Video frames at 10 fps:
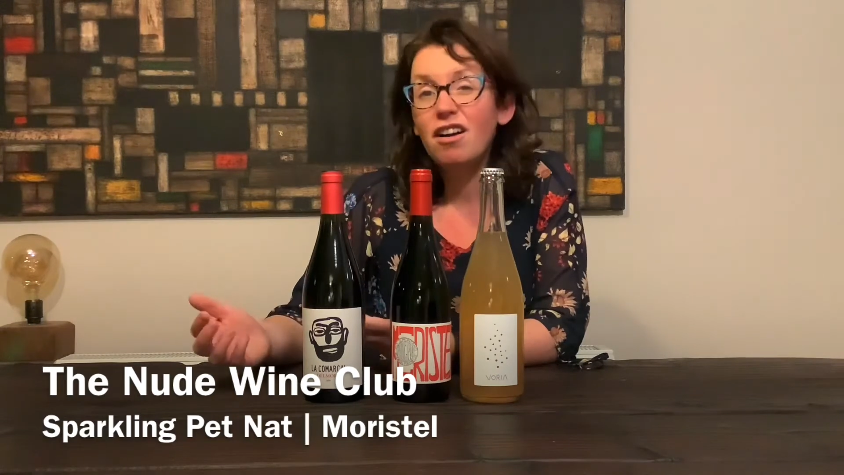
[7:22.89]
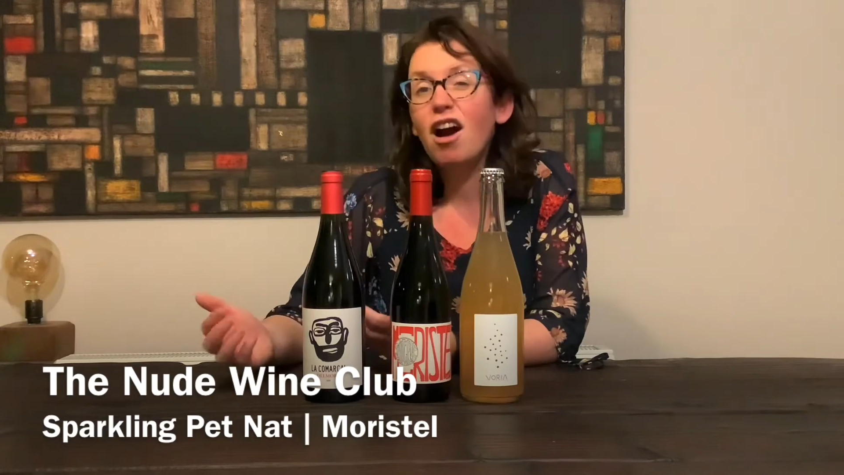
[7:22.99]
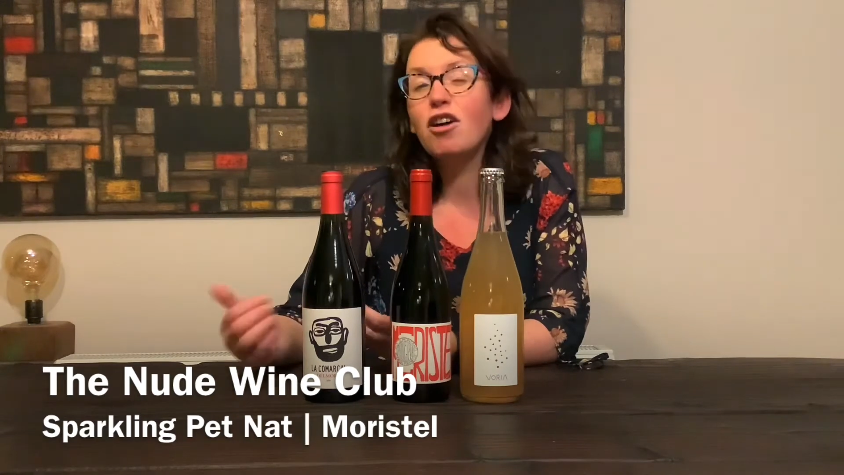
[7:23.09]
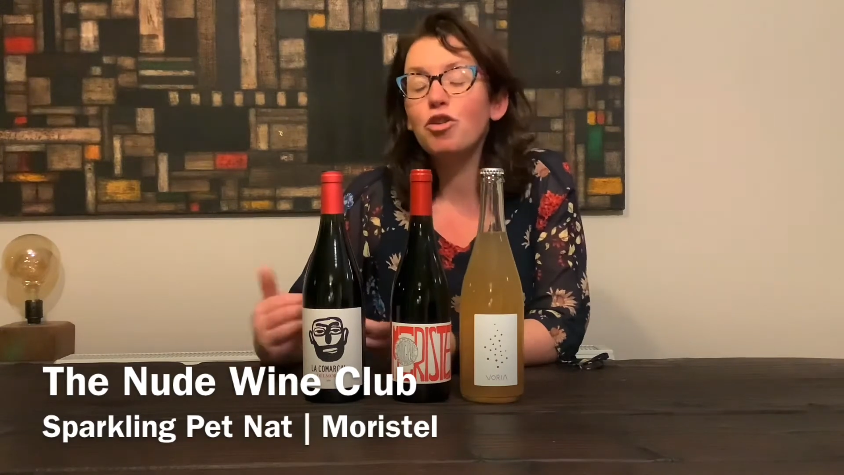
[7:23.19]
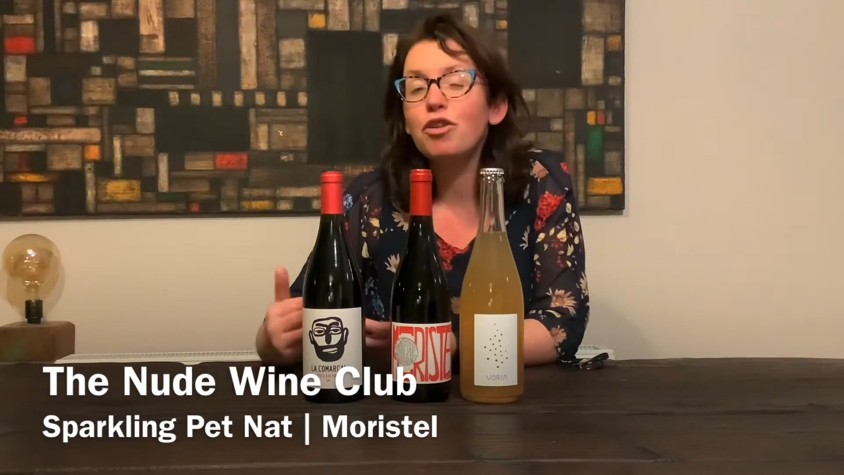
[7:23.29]

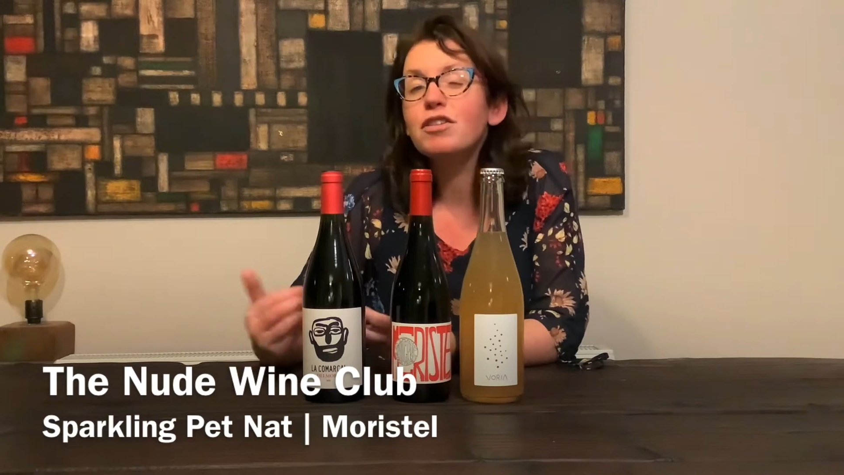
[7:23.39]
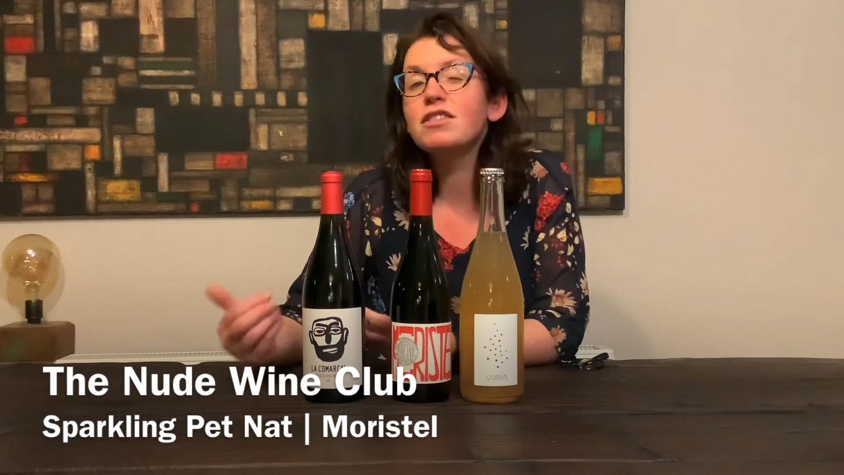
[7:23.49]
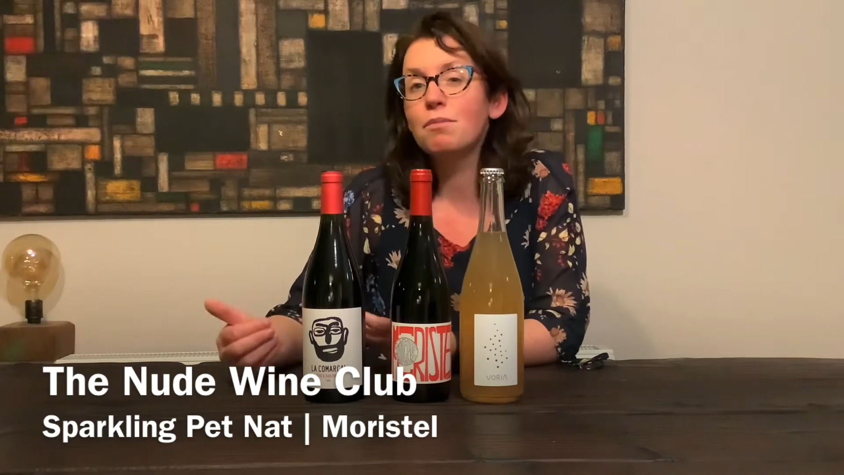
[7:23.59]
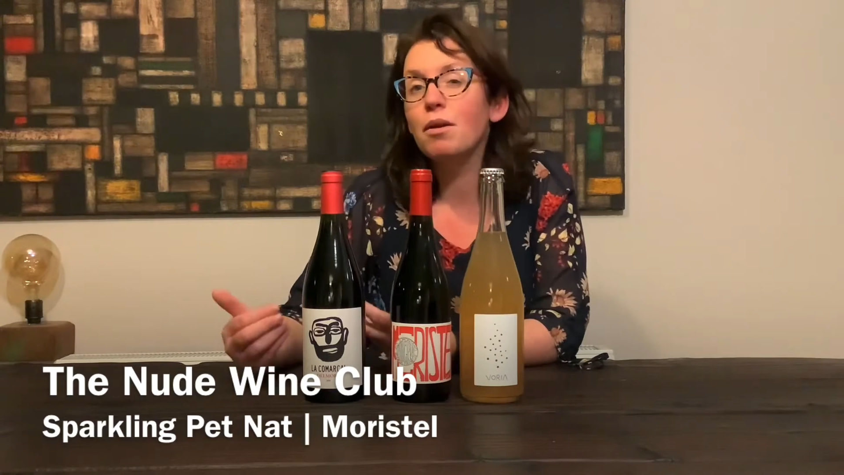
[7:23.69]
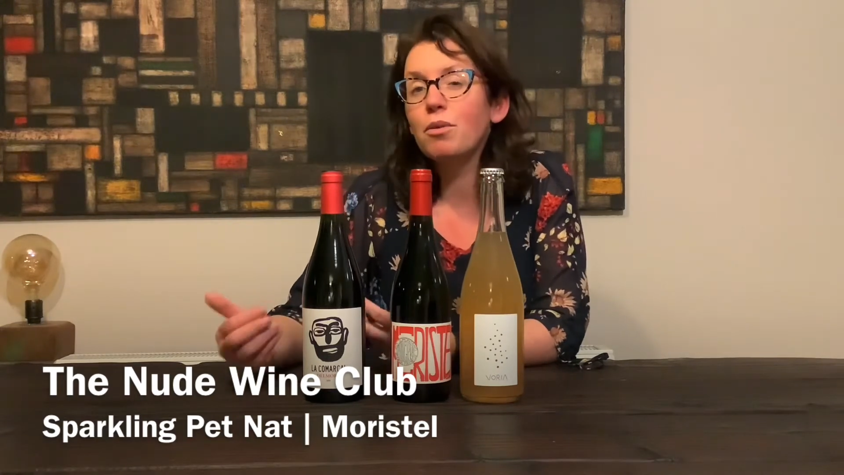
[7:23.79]
are other
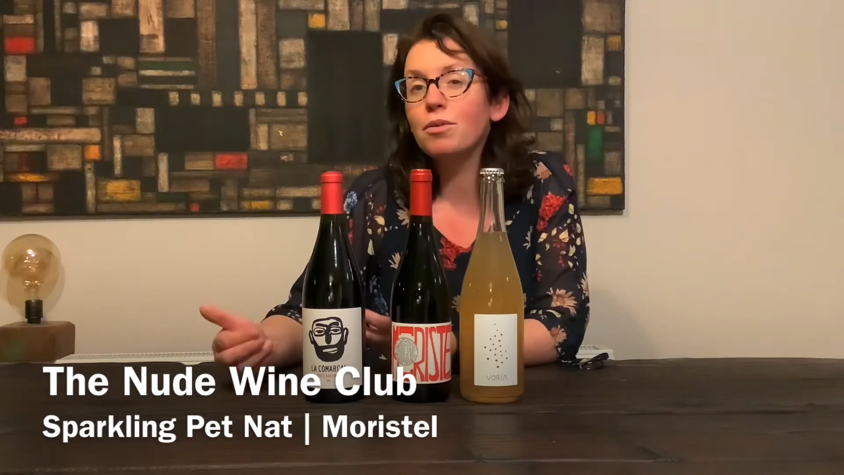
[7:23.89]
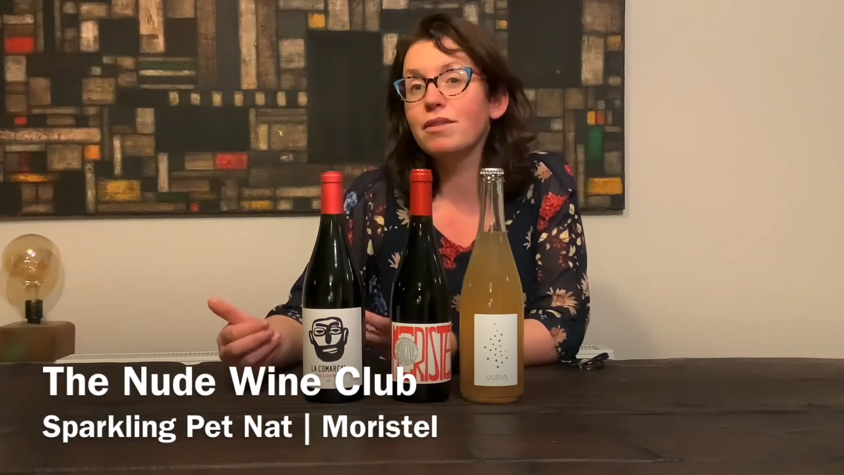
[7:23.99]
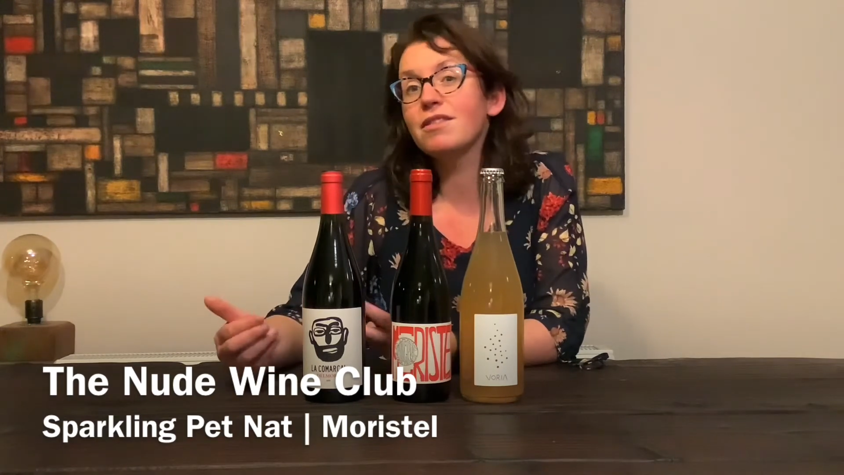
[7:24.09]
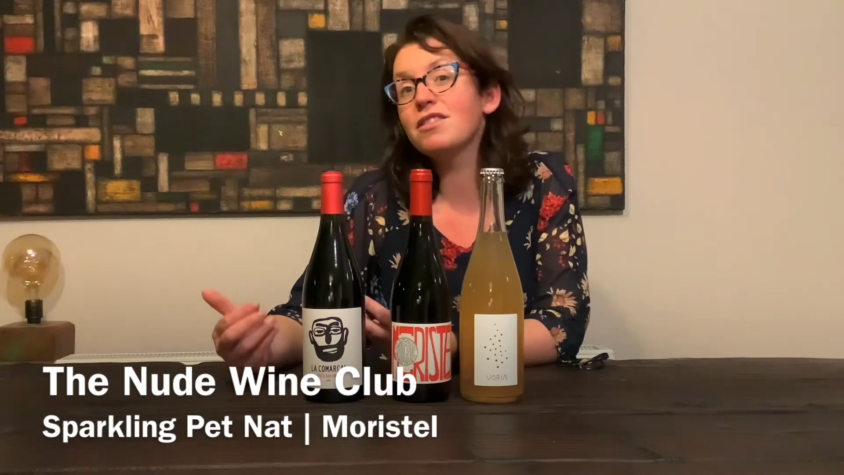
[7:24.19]
similar ones